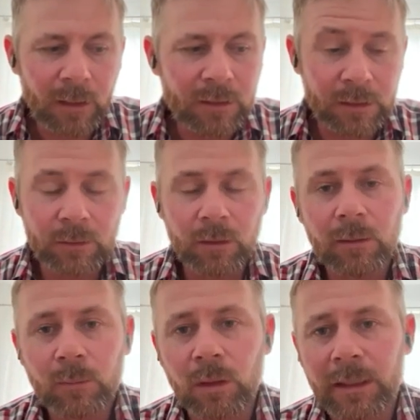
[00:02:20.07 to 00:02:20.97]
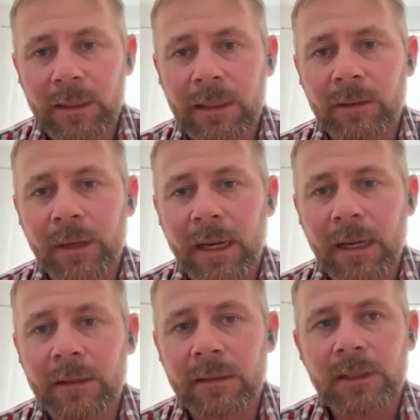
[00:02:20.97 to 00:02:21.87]
just do a lot more leading
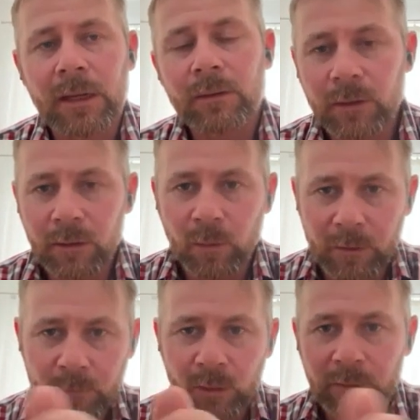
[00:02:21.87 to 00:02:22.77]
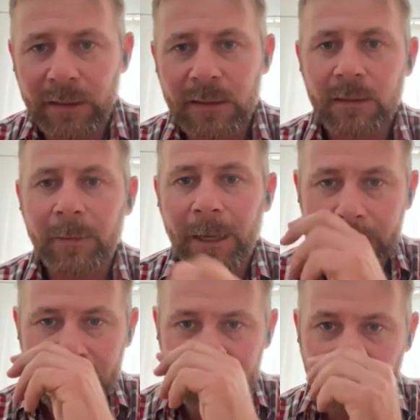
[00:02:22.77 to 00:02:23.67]
around and show her what moving is
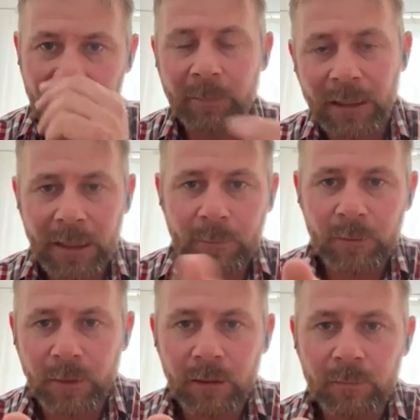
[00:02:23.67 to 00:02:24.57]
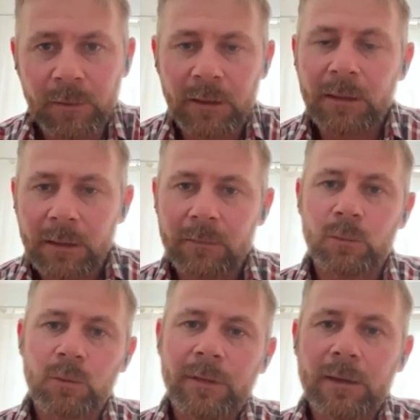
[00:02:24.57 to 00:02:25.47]
about. So when I pick up a rope and
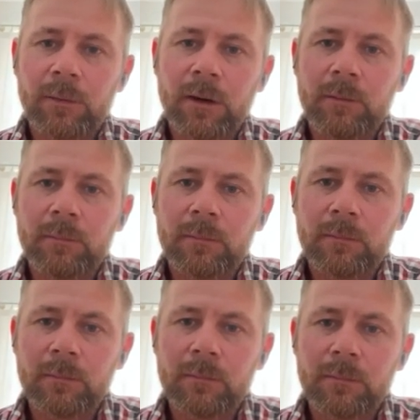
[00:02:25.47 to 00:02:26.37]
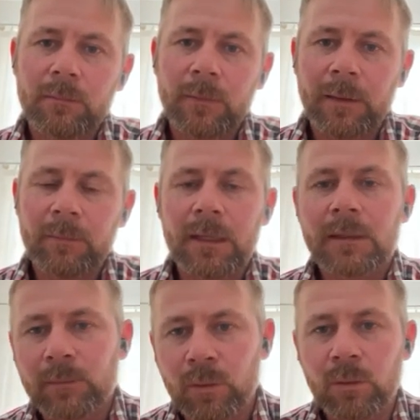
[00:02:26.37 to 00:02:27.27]
move that rope, that
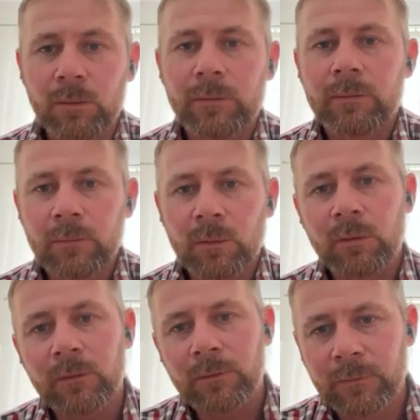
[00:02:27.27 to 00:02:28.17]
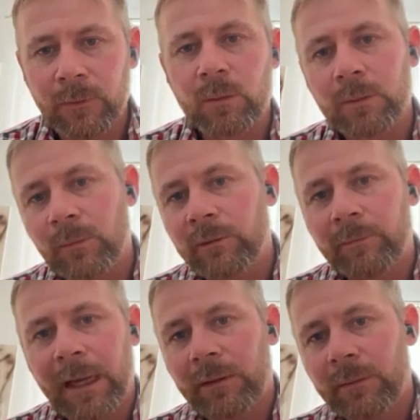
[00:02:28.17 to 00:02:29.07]
means move forward, move
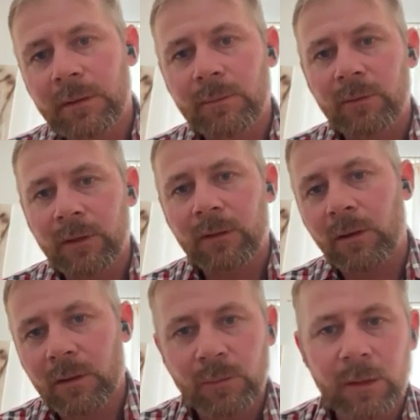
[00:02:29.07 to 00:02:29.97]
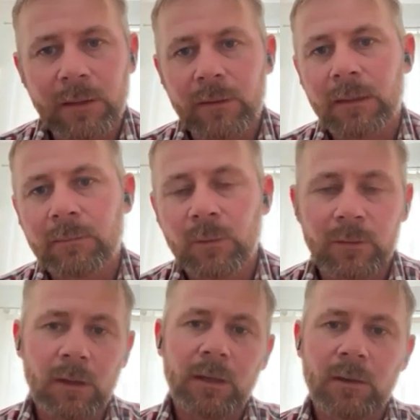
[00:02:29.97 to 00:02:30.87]
backwards, move across, whatever, move
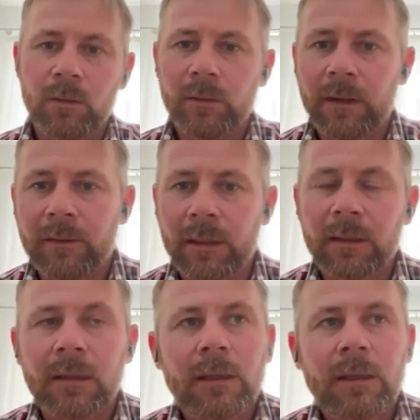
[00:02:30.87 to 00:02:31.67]
the hind quarter over,